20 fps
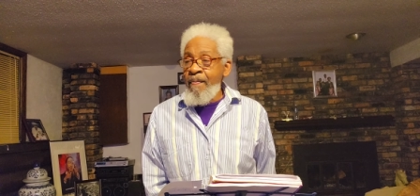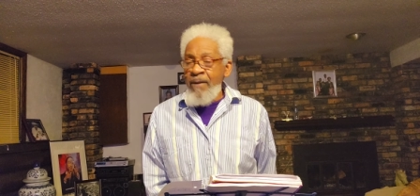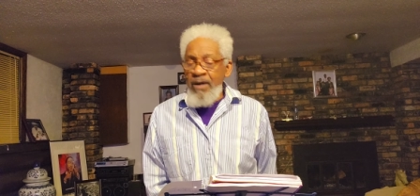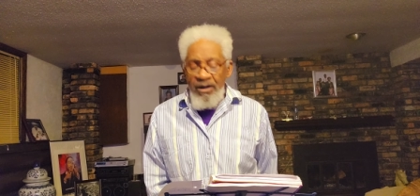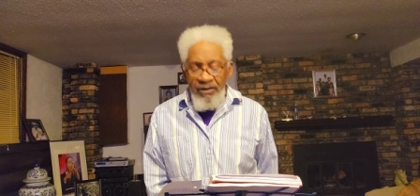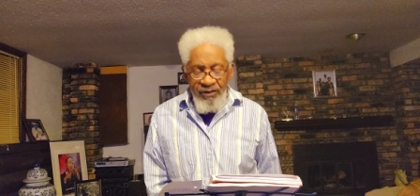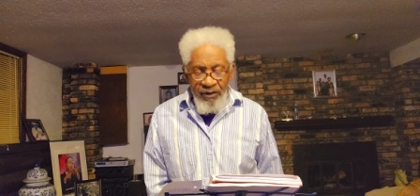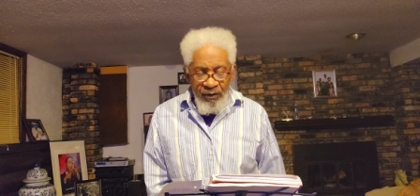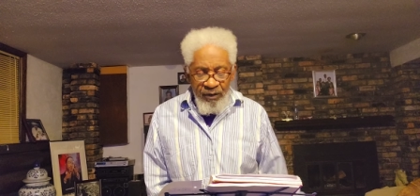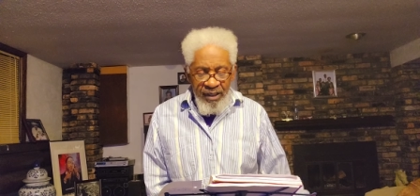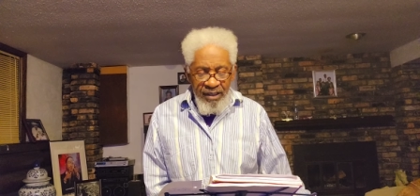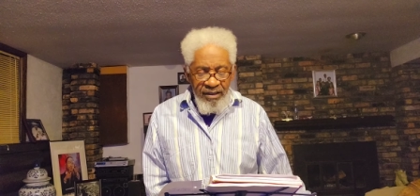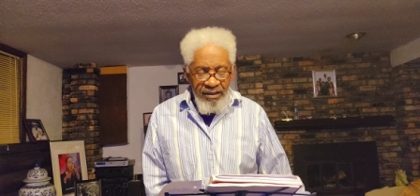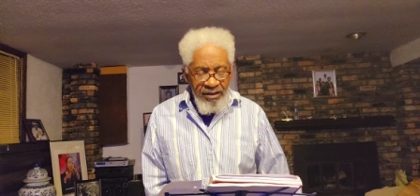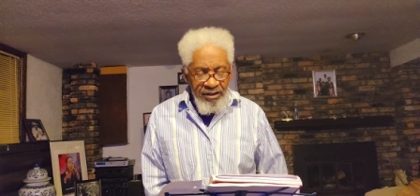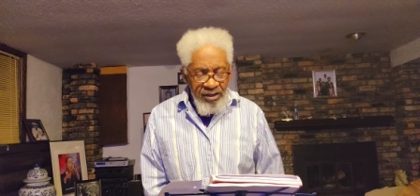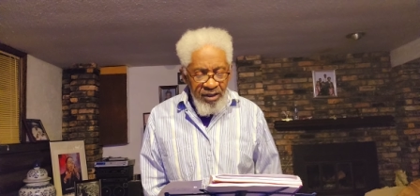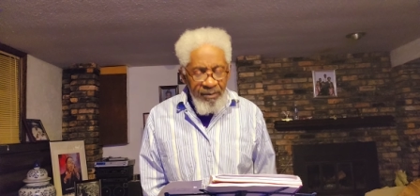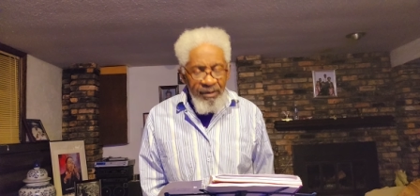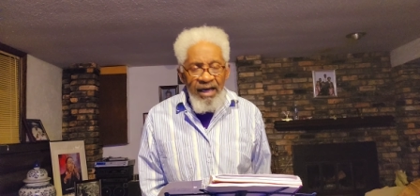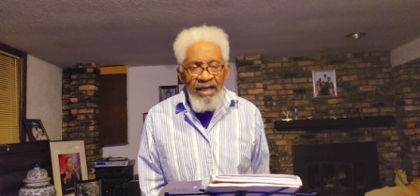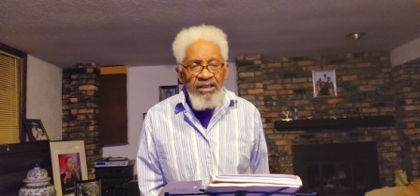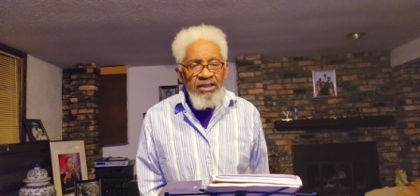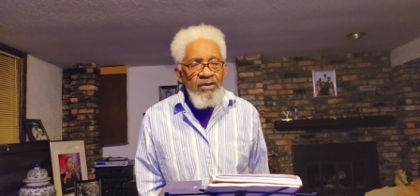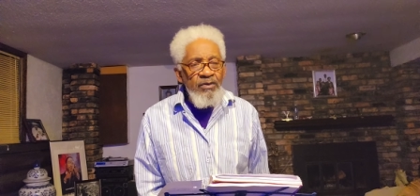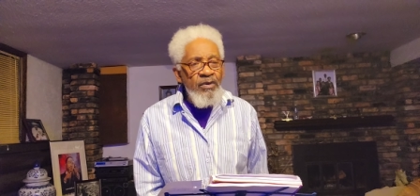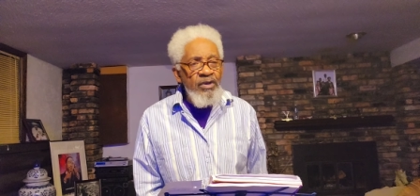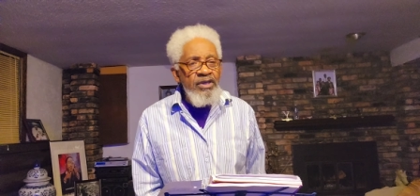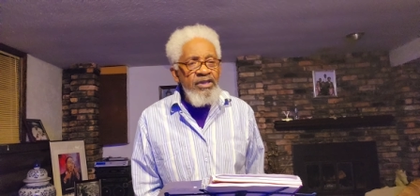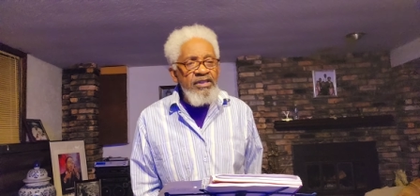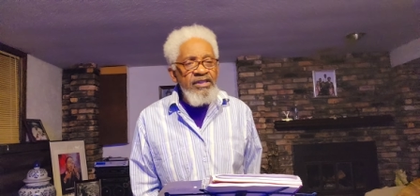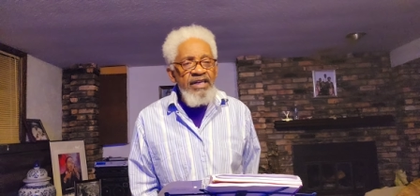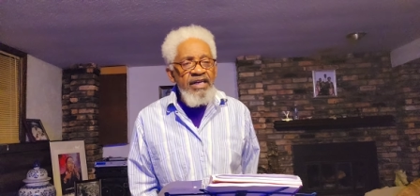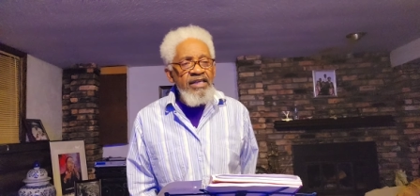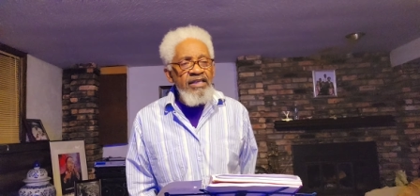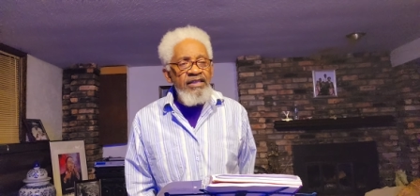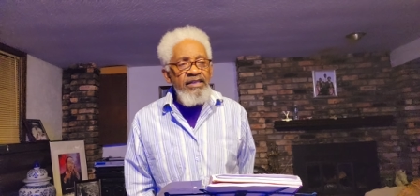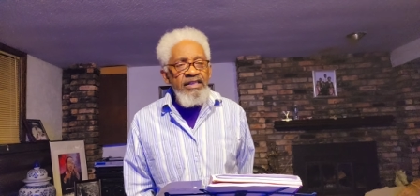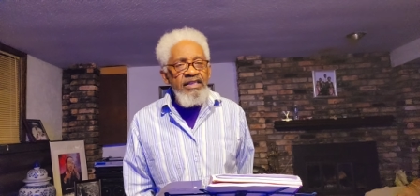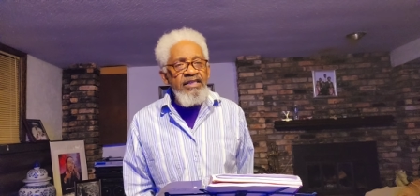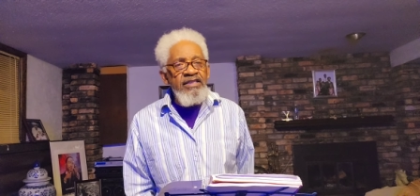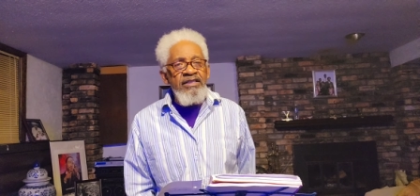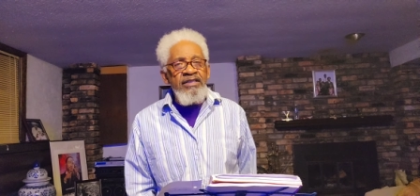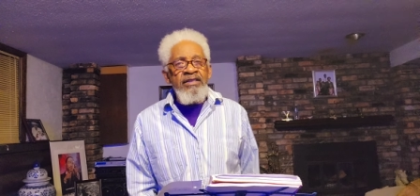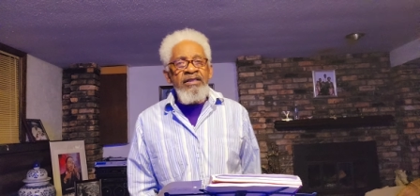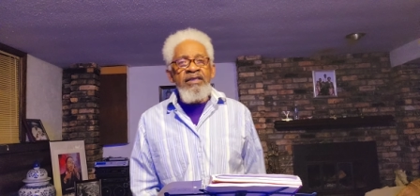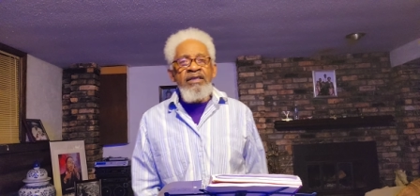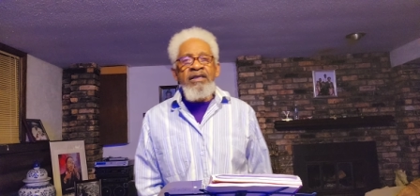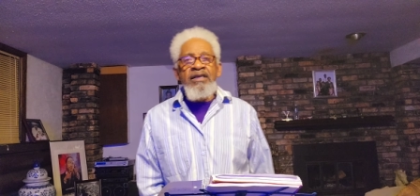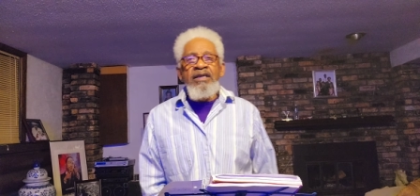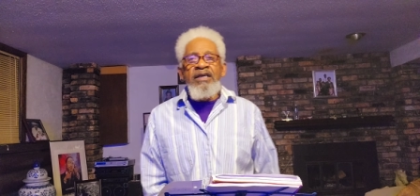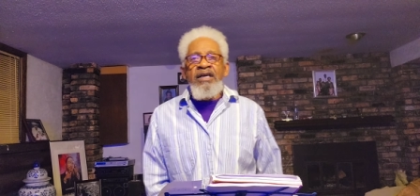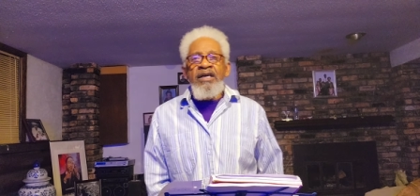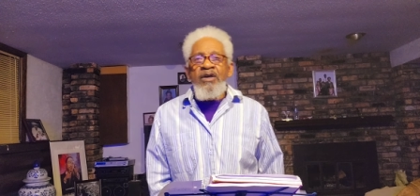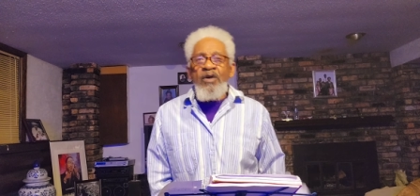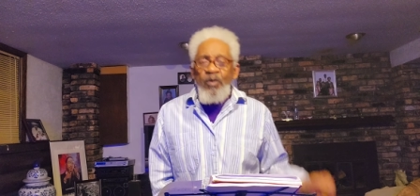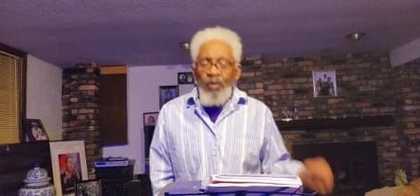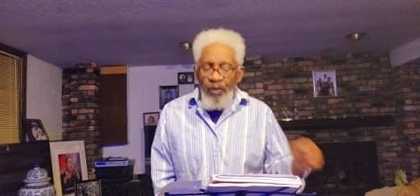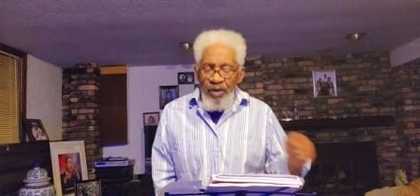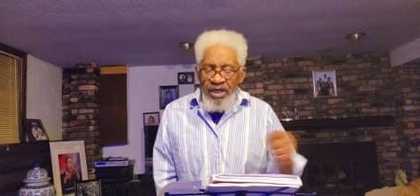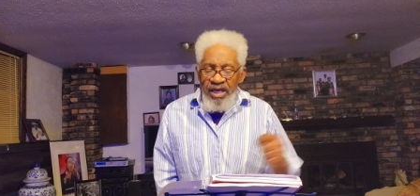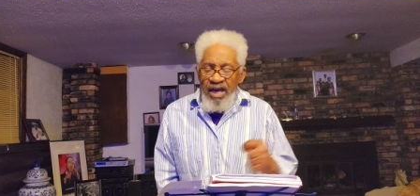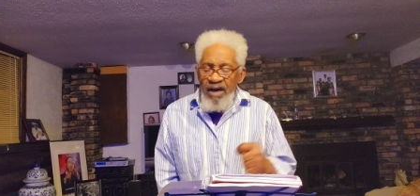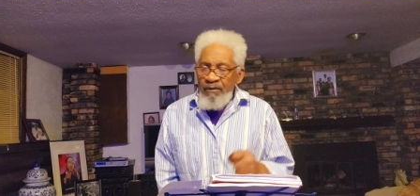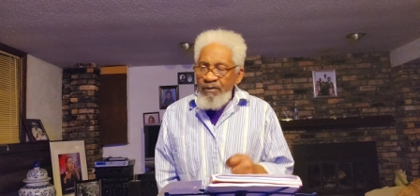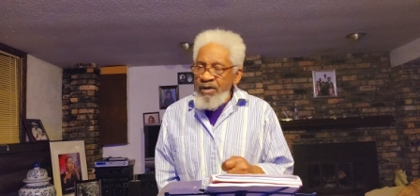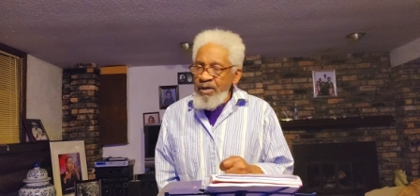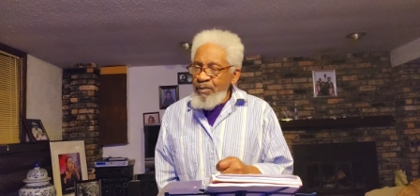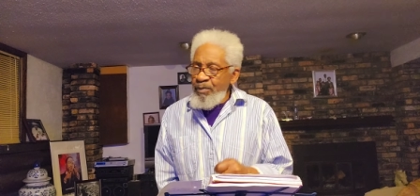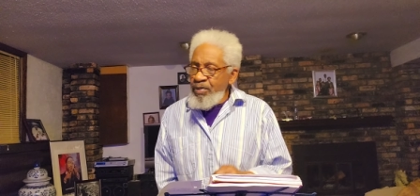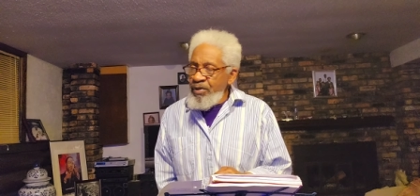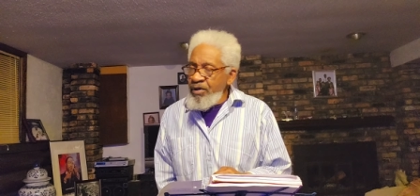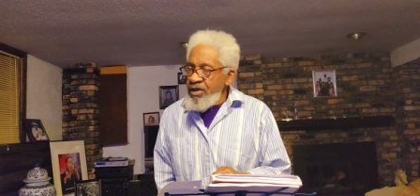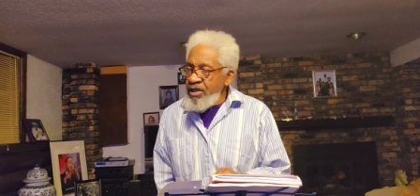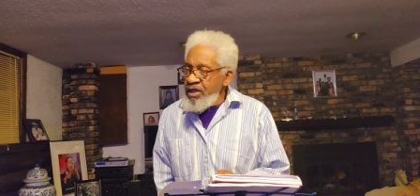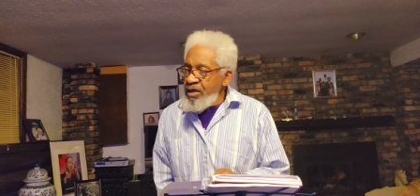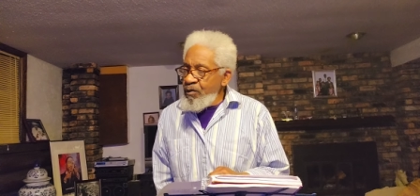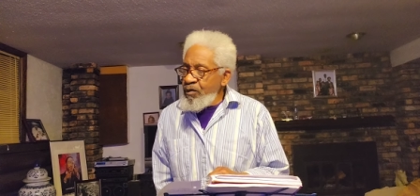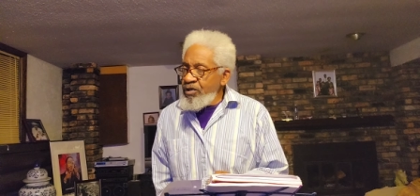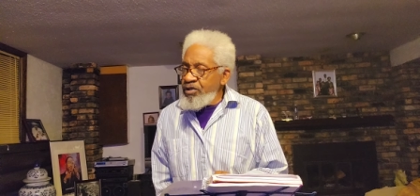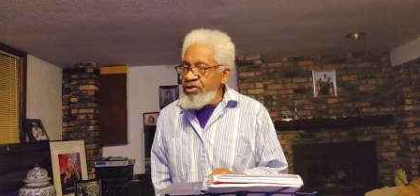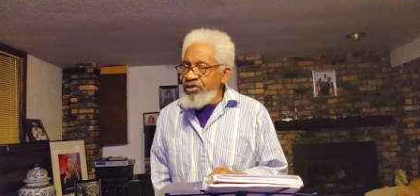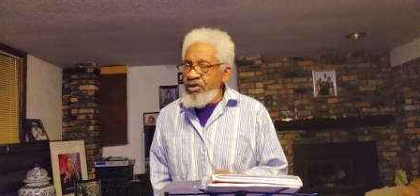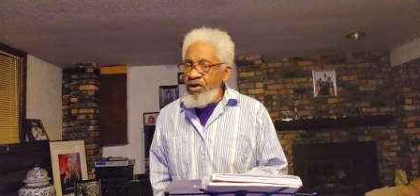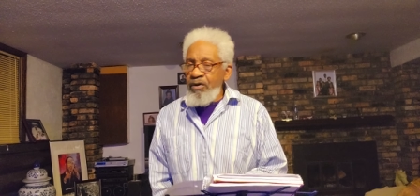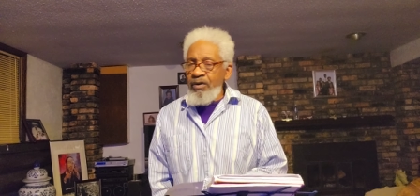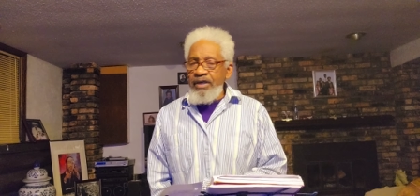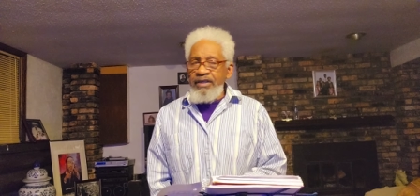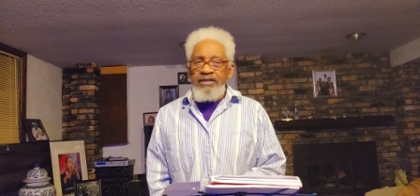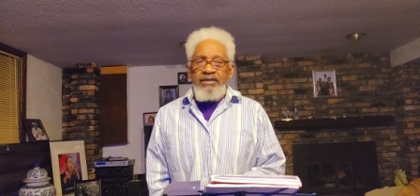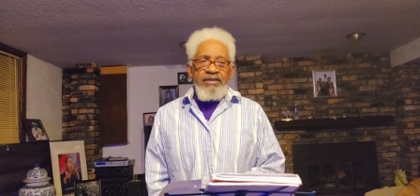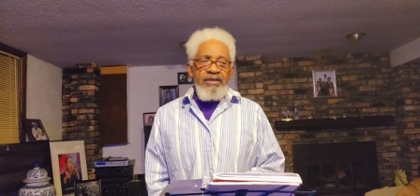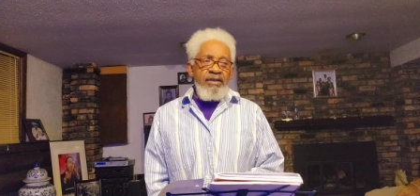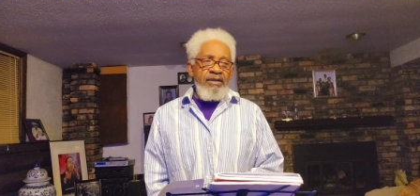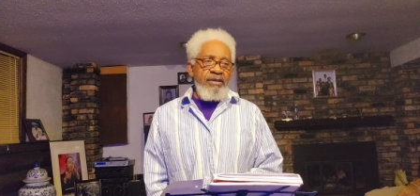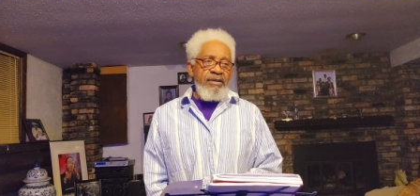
And so, ladies and gentlemen, I just want to say this. We have been put here with choice.